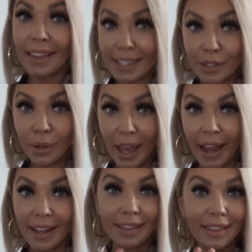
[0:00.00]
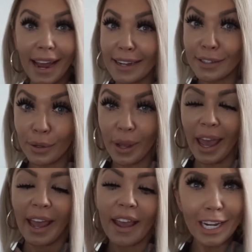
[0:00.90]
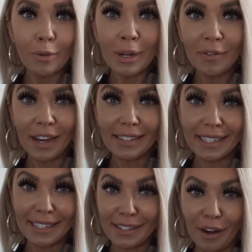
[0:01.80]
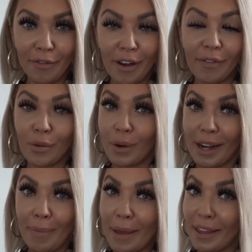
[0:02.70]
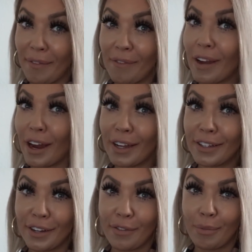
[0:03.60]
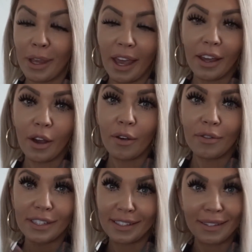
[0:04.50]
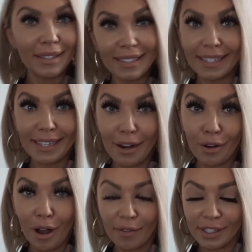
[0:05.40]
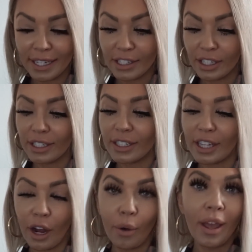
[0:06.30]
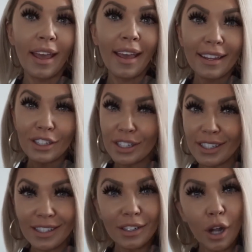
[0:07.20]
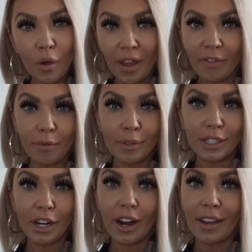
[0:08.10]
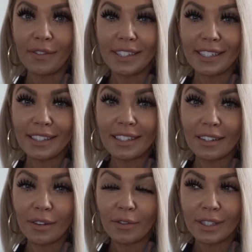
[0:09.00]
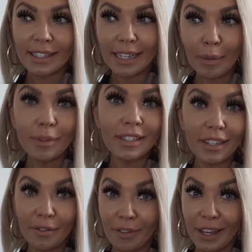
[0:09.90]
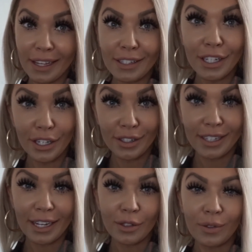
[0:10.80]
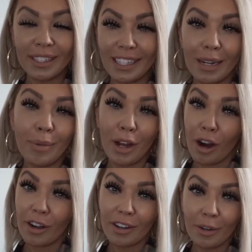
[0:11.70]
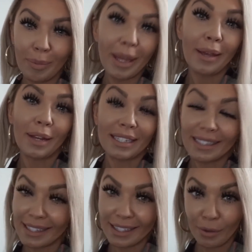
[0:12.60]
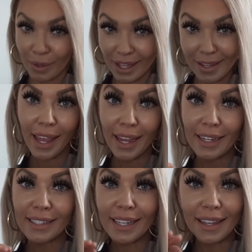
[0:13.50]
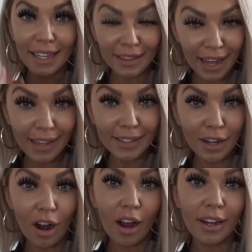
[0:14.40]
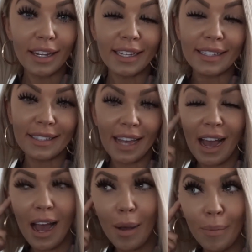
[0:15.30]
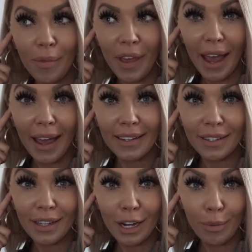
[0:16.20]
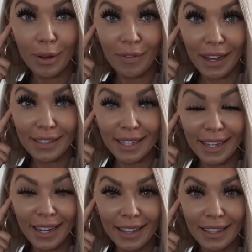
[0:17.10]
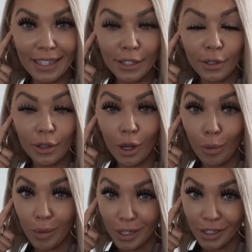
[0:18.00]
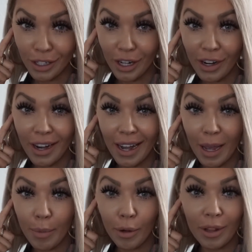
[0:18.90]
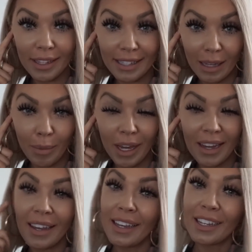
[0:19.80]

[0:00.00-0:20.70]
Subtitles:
And that's okay. That is okay. Intermittent fasting is not for everyone. I made that very clear from the get-go of this sit-down conversation. So just know that from the start. If it doesn't seamlessly fit into your schedule, it's gonna be harder to be consistent with it. And the last con is that intermittent fasting can lead to low blood sugar and hypoglycemia.